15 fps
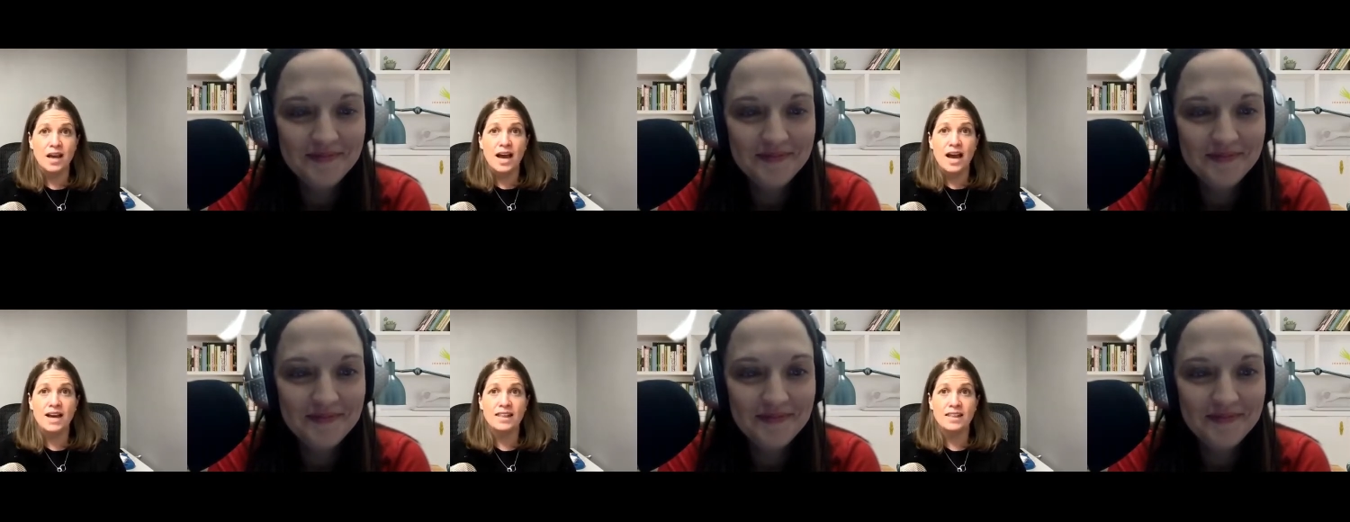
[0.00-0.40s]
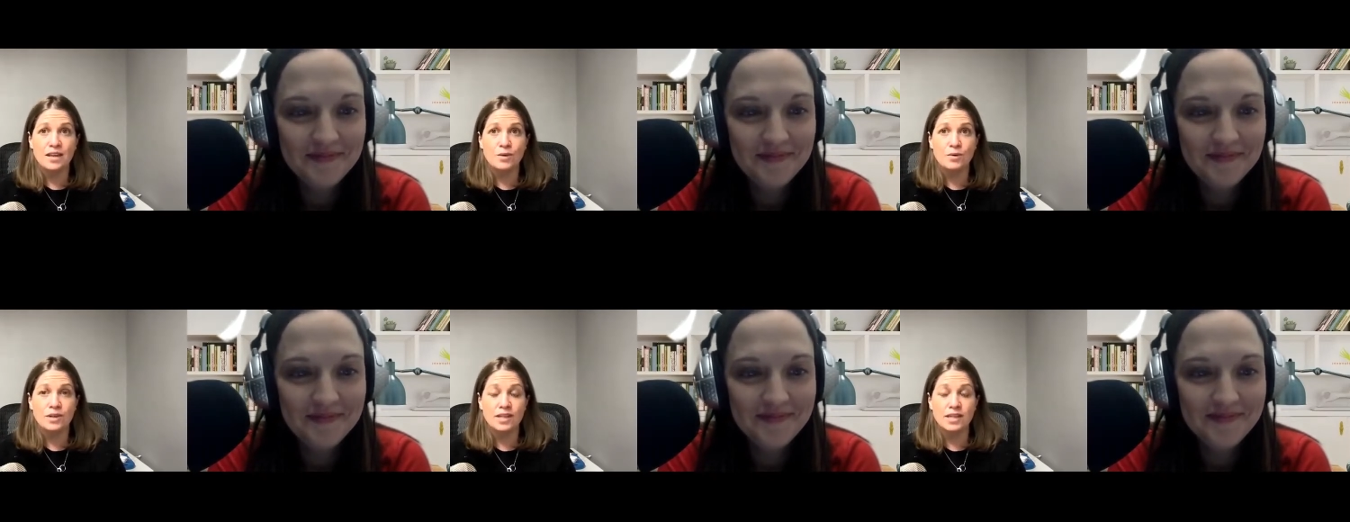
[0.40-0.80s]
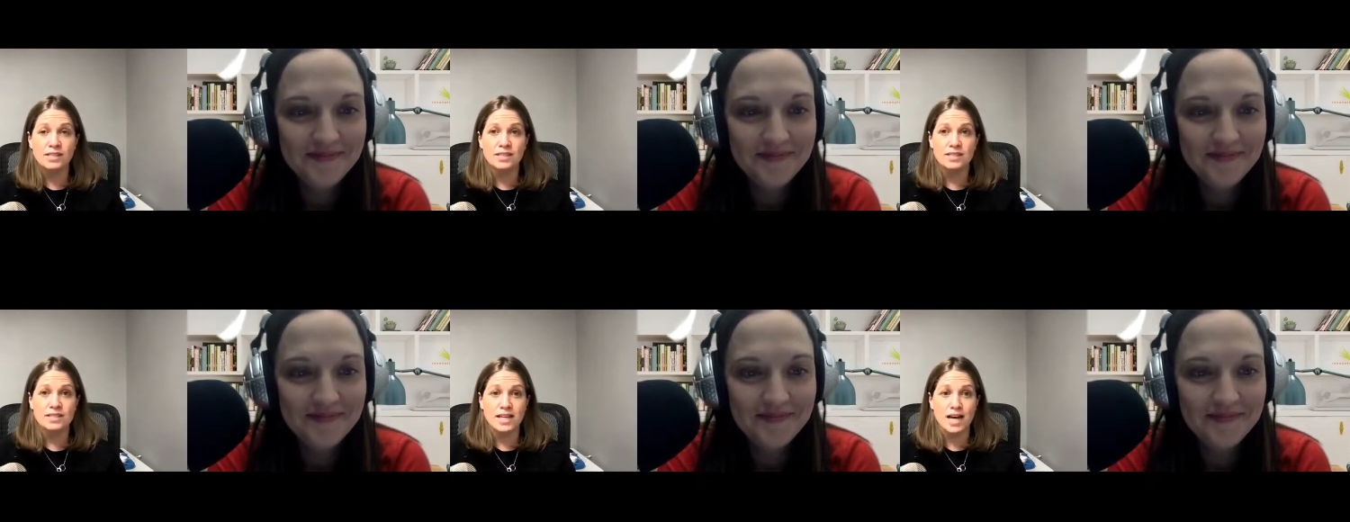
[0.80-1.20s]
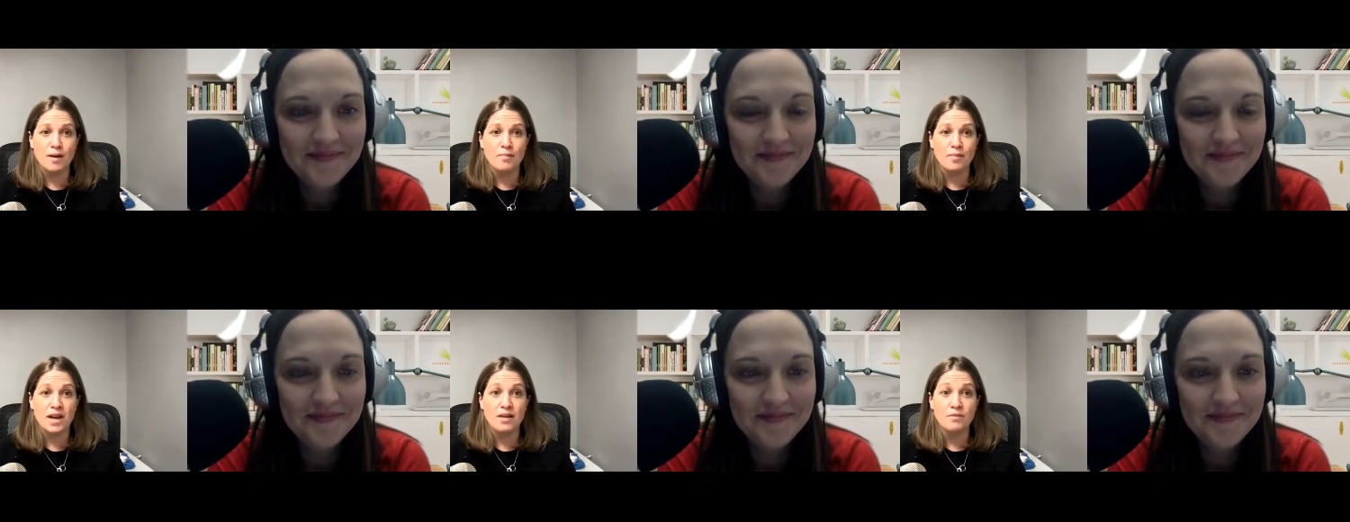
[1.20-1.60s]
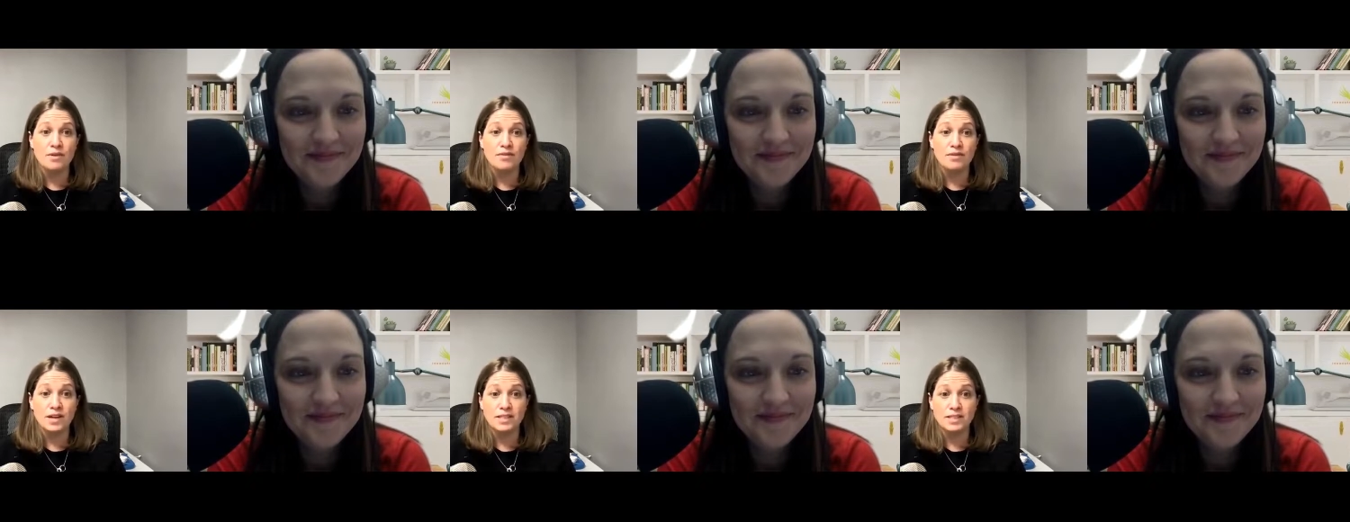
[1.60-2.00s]
Speaker 1: i think we need to stop and
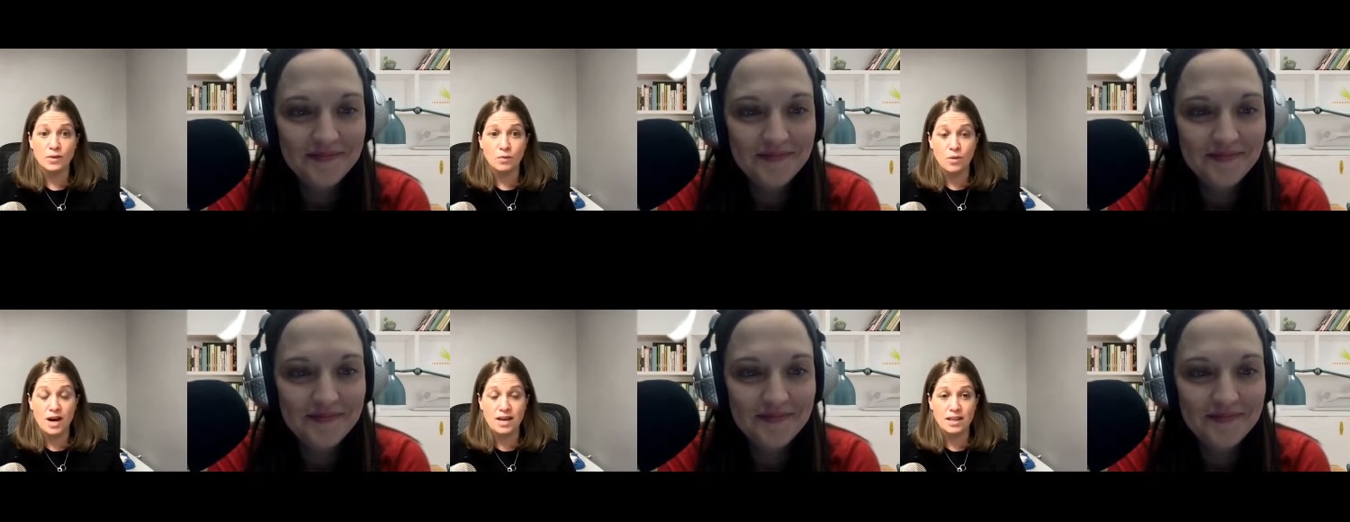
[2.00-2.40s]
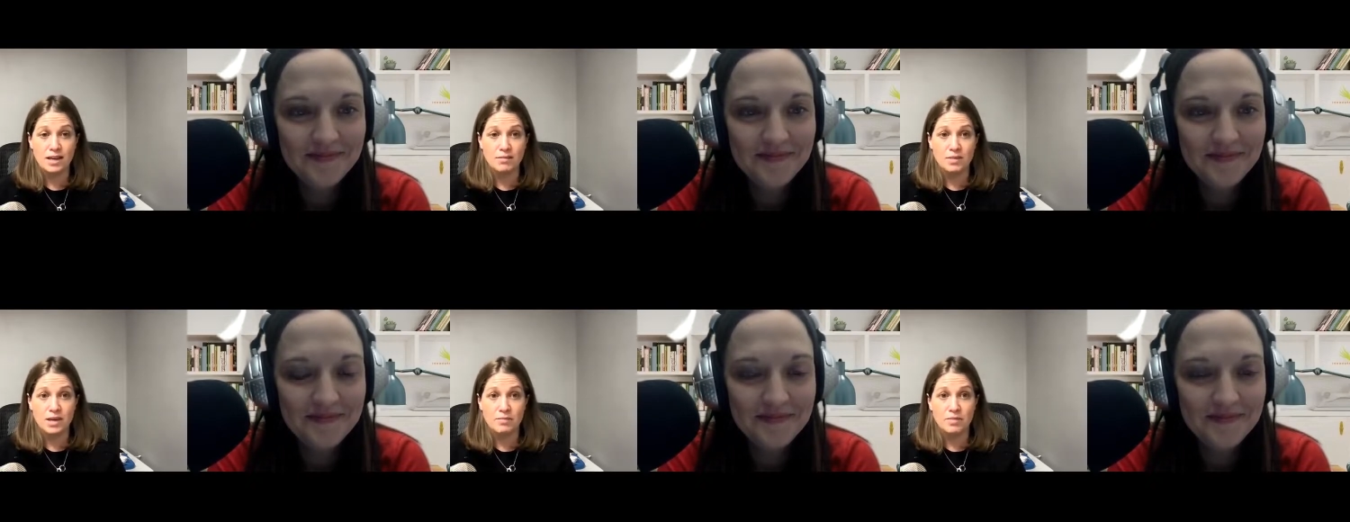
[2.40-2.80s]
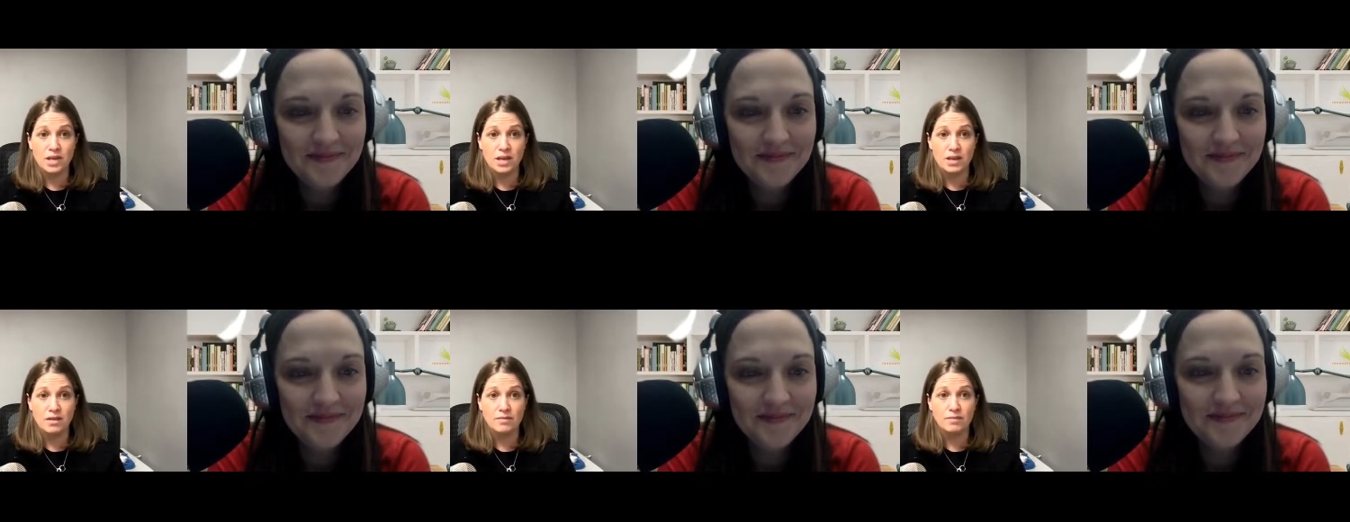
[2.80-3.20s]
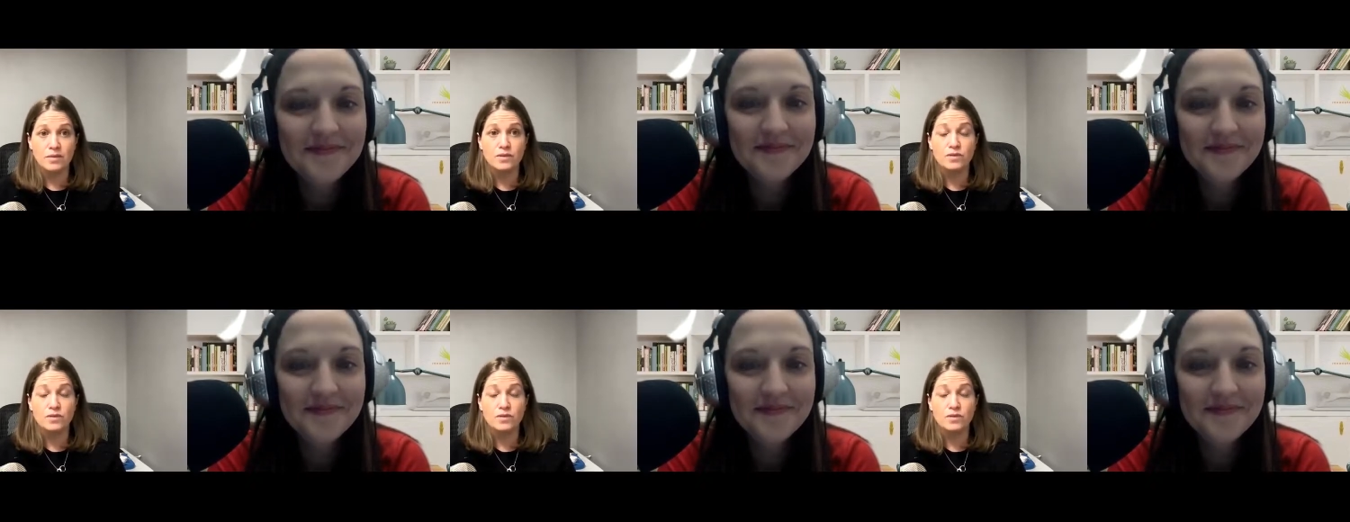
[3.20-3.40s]
reflect on why that may be